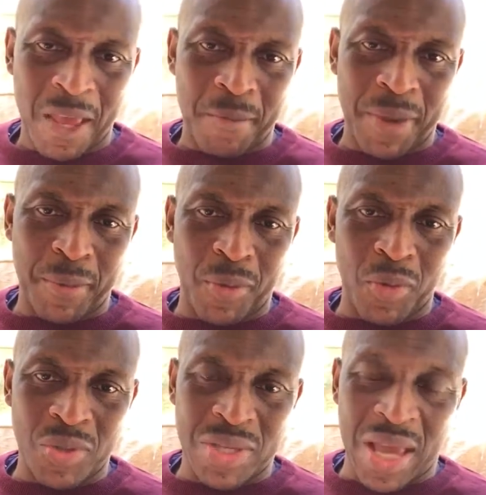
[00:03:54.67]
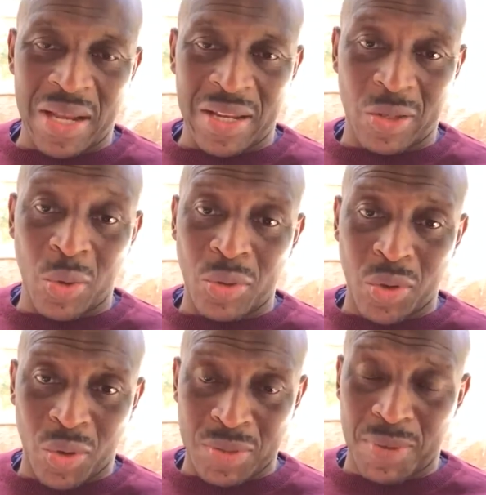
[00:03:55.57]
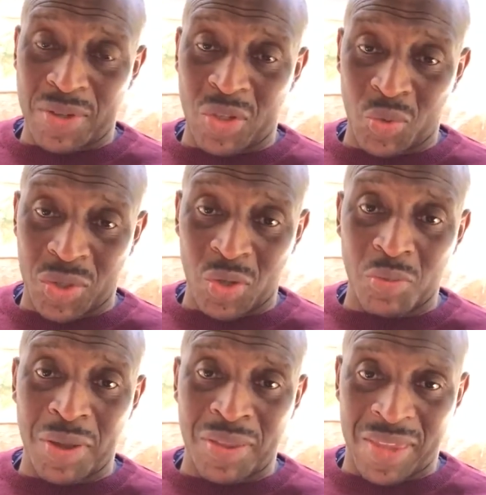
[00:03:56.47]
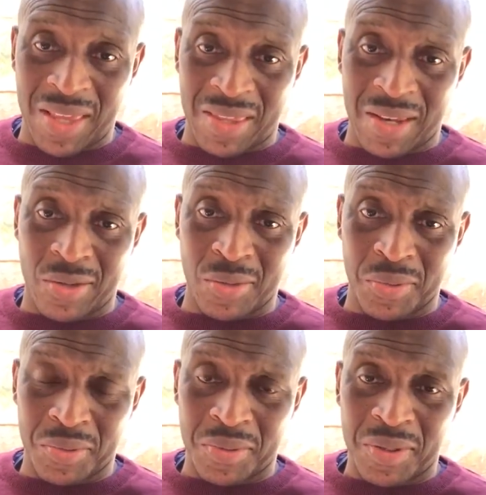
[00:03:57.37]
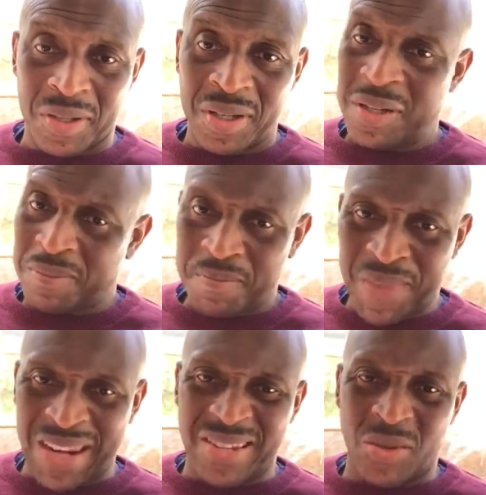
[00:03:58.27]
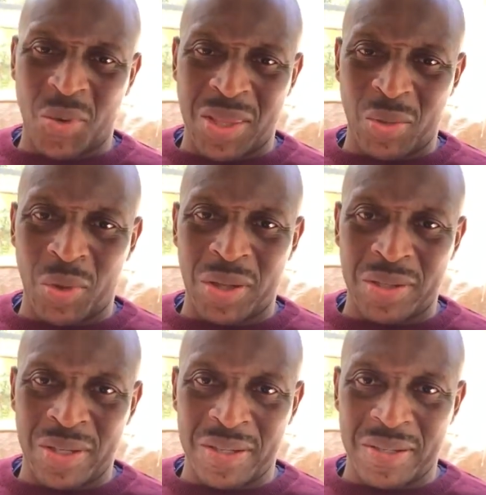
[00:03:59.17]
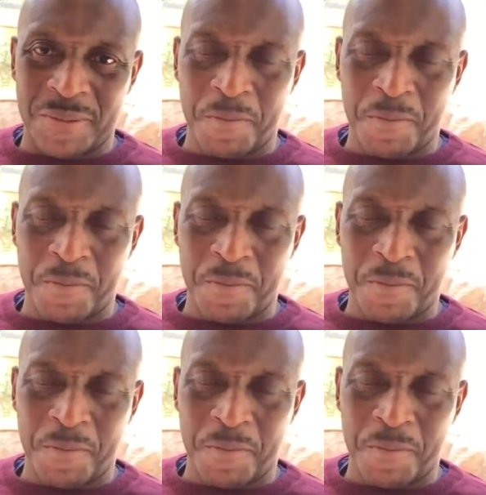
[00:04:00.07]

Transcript: People who sadly don't know as much as we do but think they do. That is the way the world is.